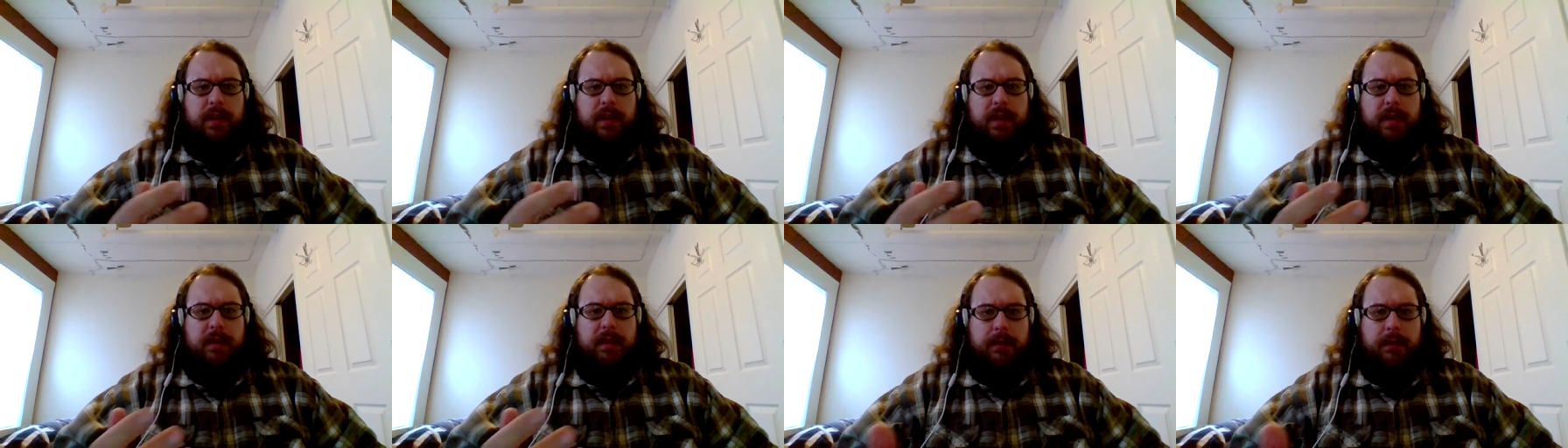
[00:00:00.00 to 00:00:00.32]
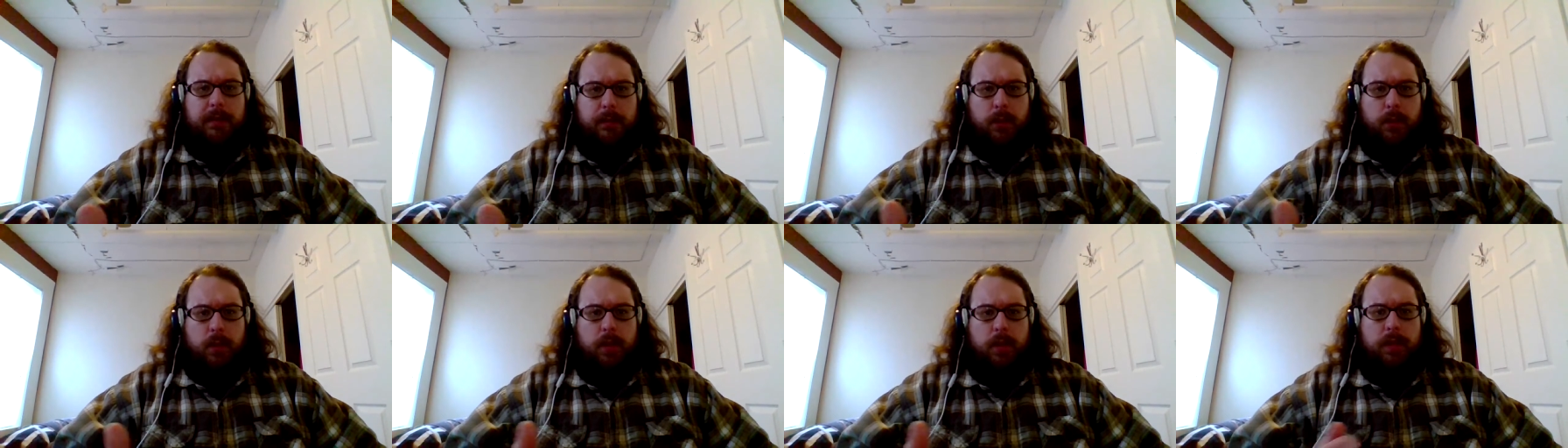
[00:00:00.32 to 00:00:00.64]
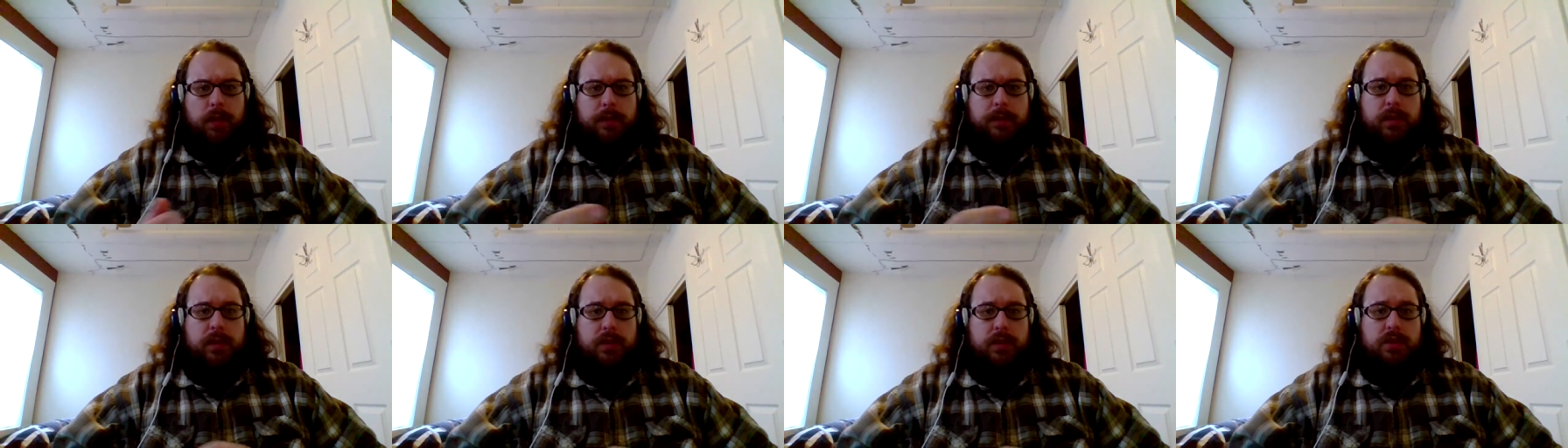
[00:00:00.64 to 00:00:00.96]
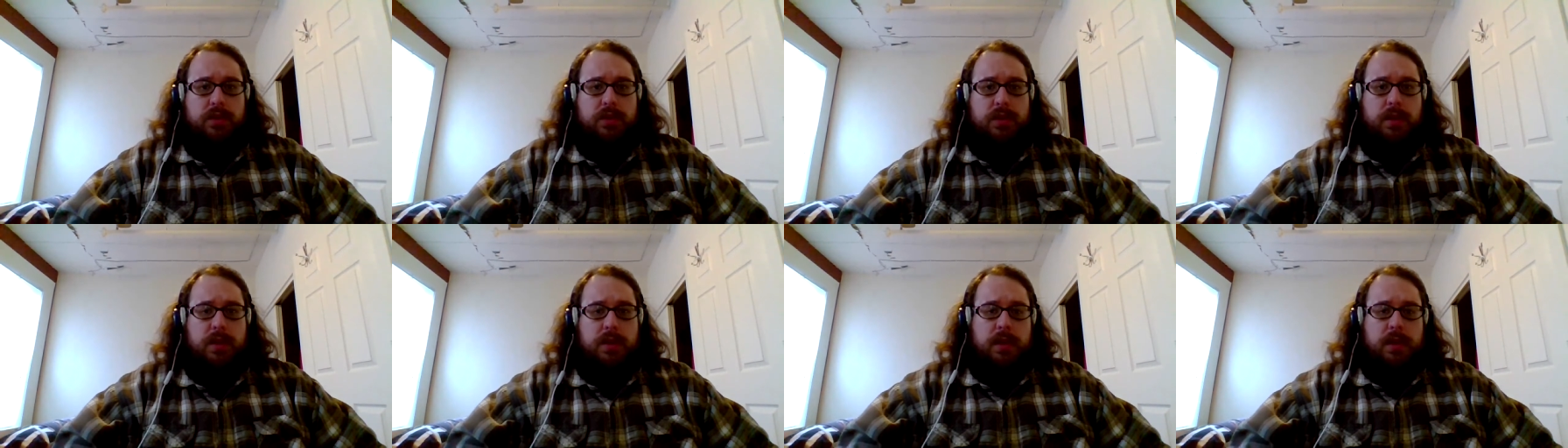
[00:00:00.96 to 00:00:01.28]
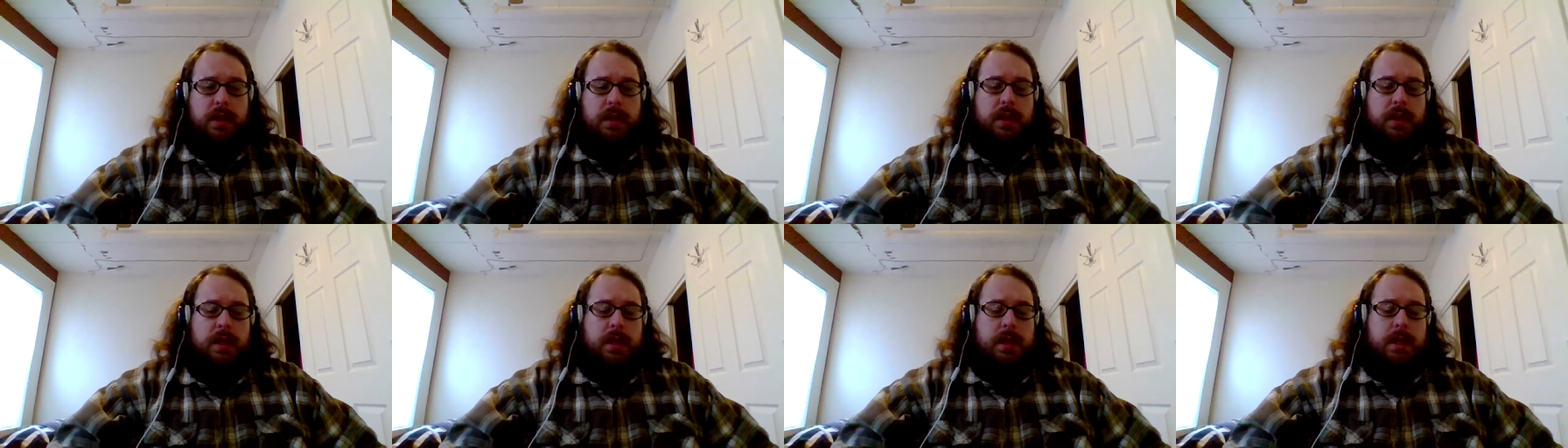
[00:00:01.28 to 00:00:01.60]
it even more in the future
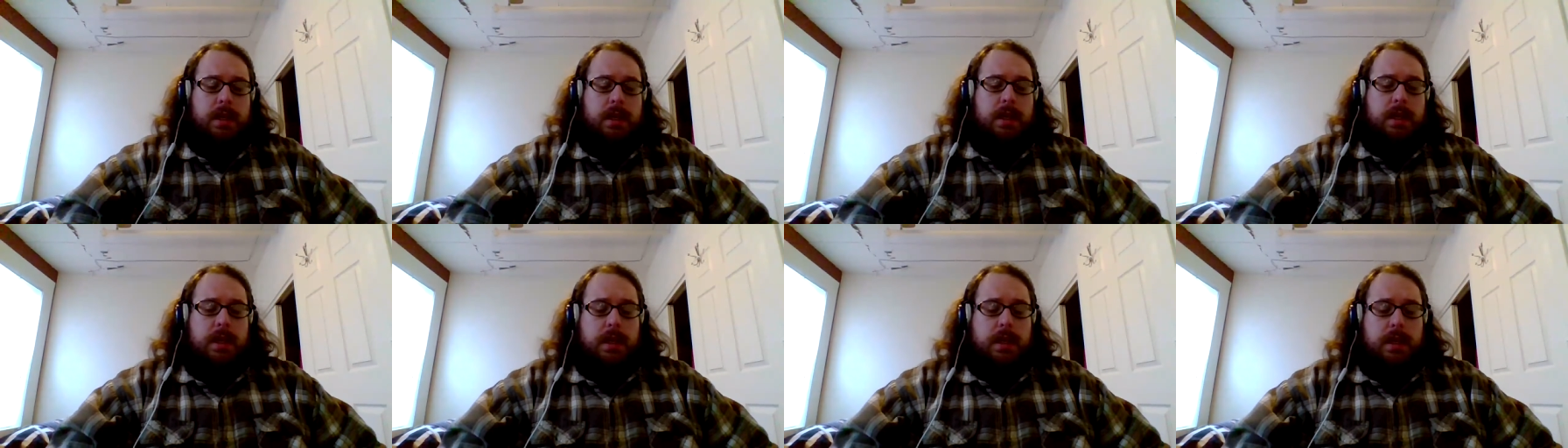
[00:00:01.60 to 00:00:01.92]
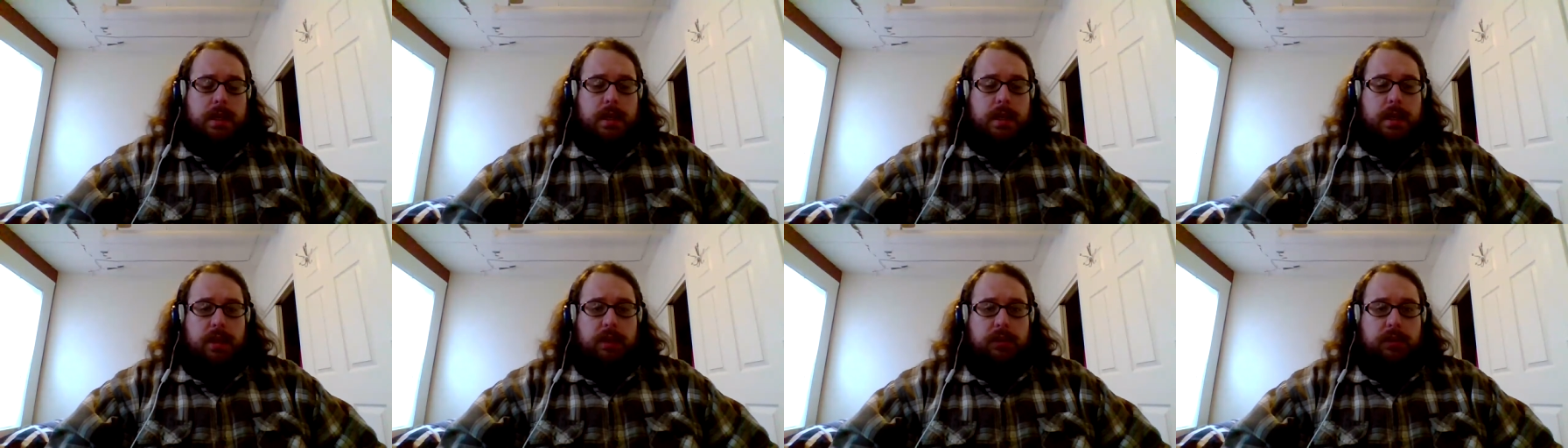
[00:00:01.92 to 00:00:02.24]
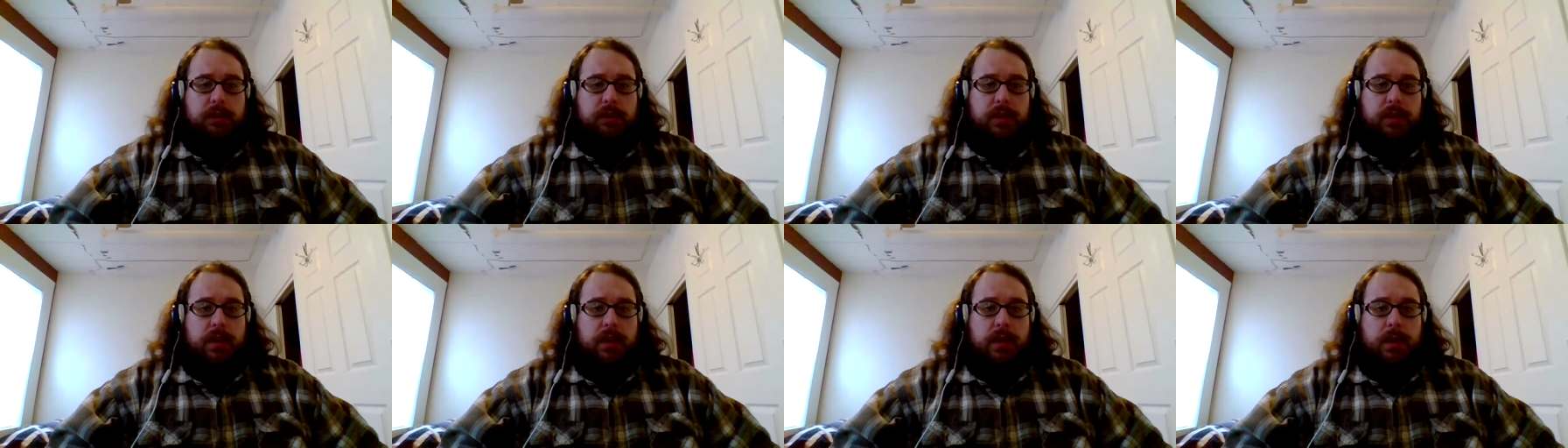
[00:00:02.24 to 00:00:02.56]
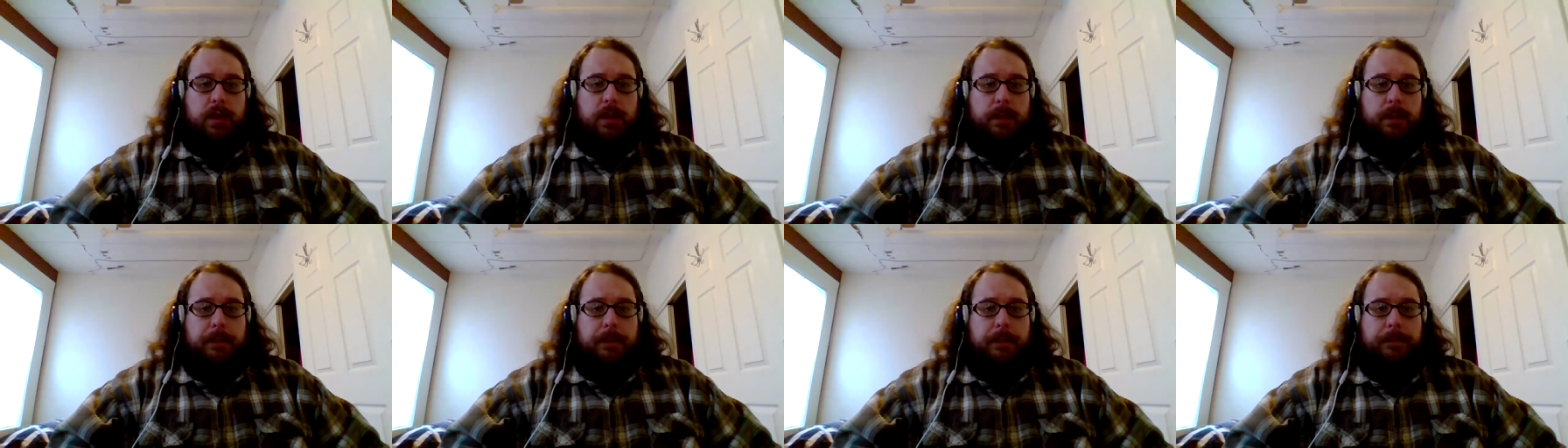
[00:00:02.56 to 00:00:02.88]
so